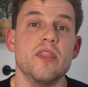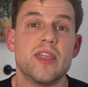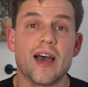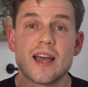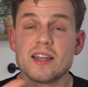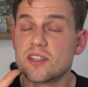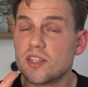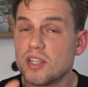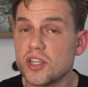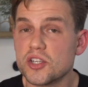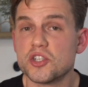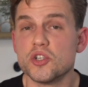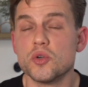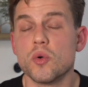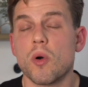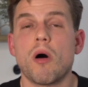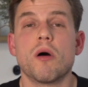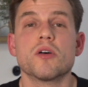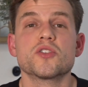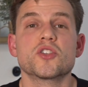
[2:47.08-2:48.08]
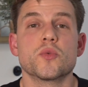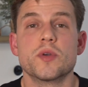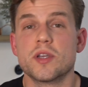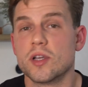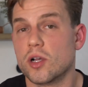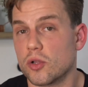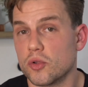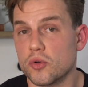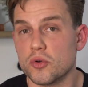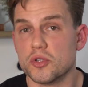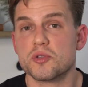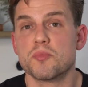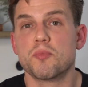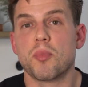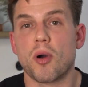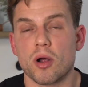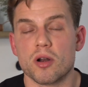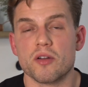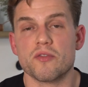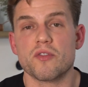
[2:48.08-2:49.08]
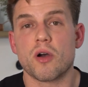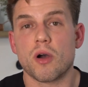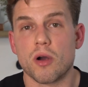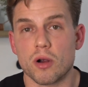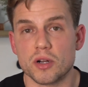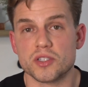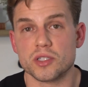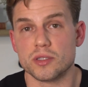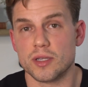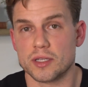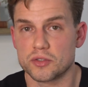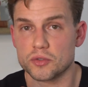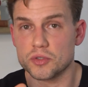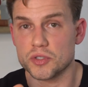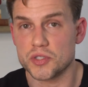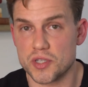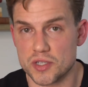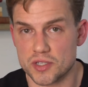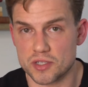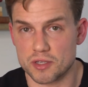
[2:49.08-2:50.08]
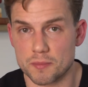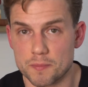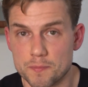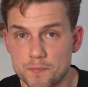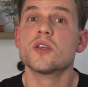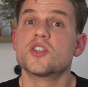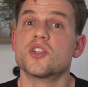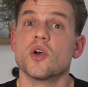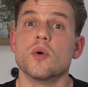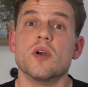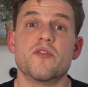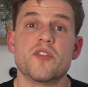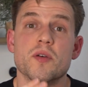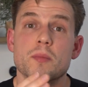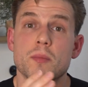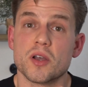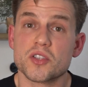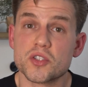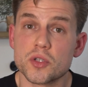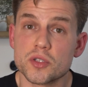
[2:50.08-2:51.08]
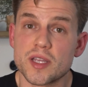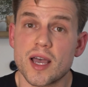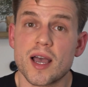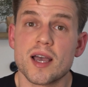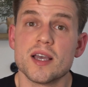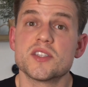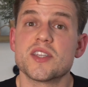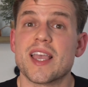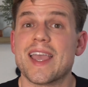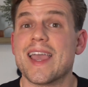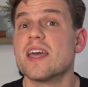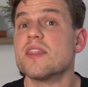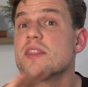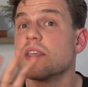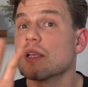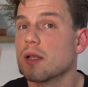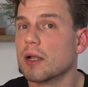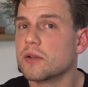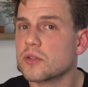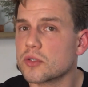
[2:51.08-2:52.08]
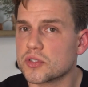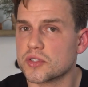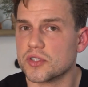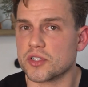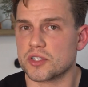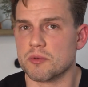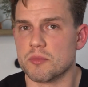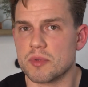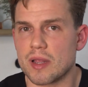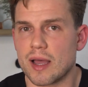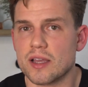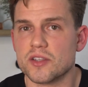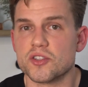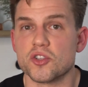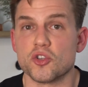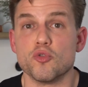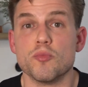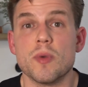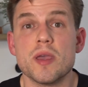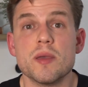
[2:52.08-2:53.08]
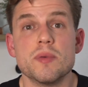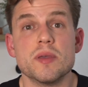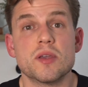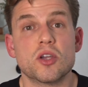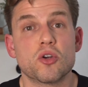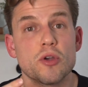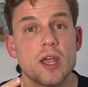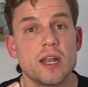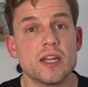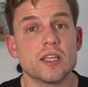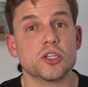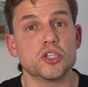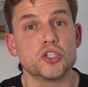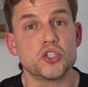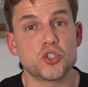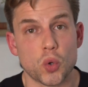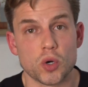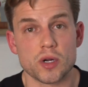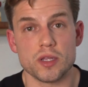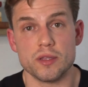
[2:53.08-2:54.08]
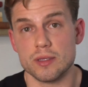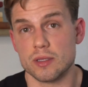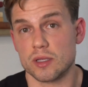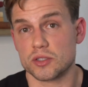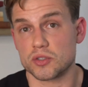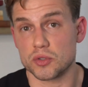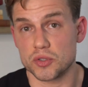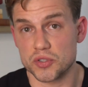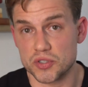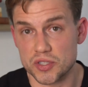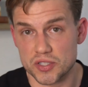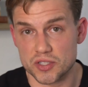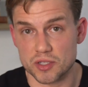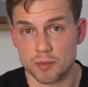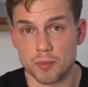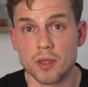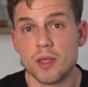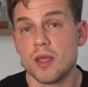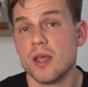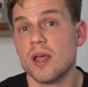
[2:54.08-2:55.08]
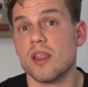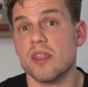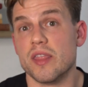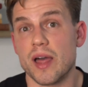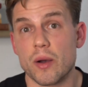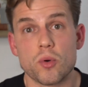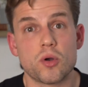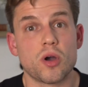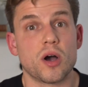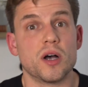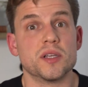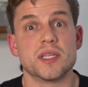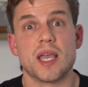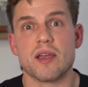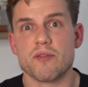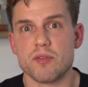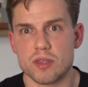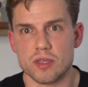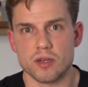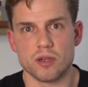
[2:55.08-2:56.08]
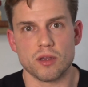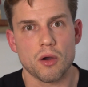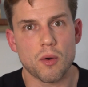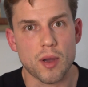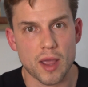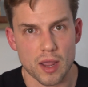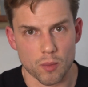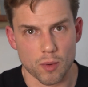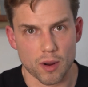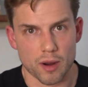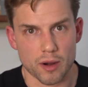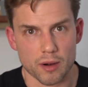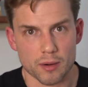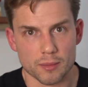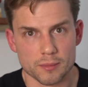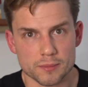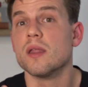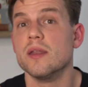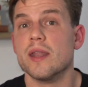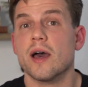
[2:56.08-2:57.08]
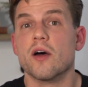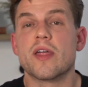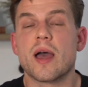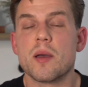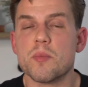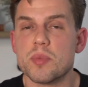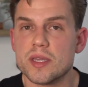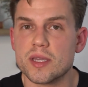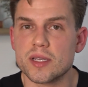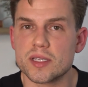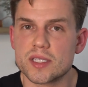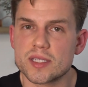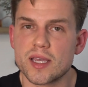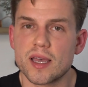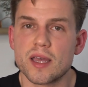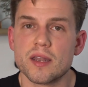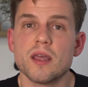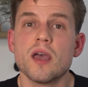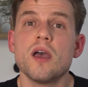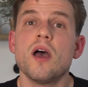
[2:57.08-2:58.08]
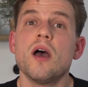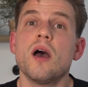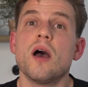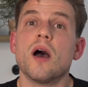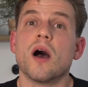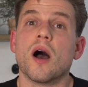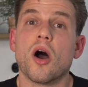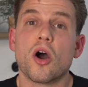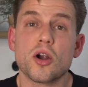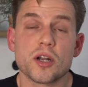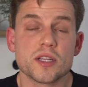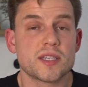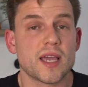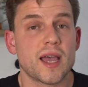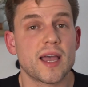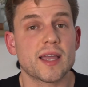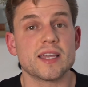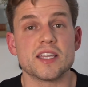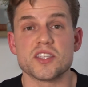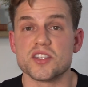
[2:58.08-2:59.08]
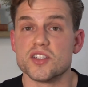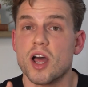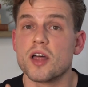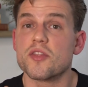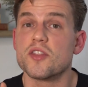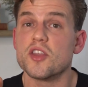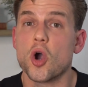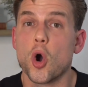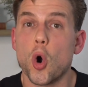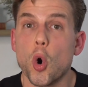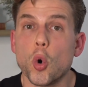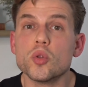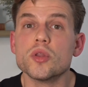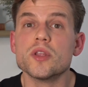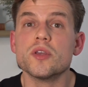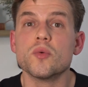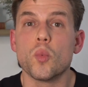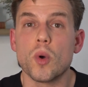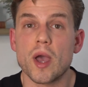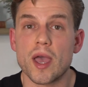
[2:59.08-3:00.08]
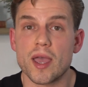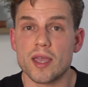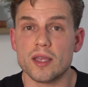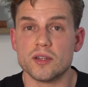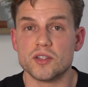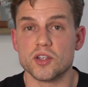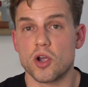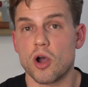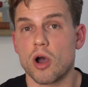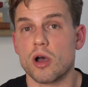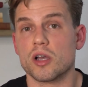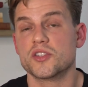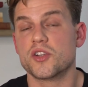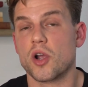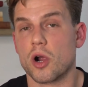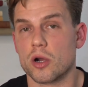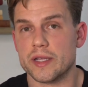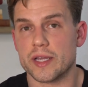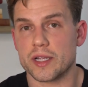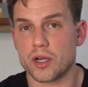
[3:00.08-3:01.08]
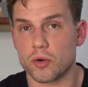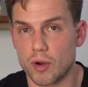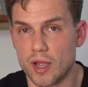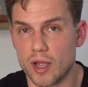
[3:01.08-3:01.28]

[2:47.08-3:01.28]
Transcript: That tissue also includes part of the heart's electrical system. So if the muscle dies and the electrical system dies, you may be creating a short in the electrical system. That will cause everything to go haywire. Now that being said, a heart attack is not the only way to cause cardiac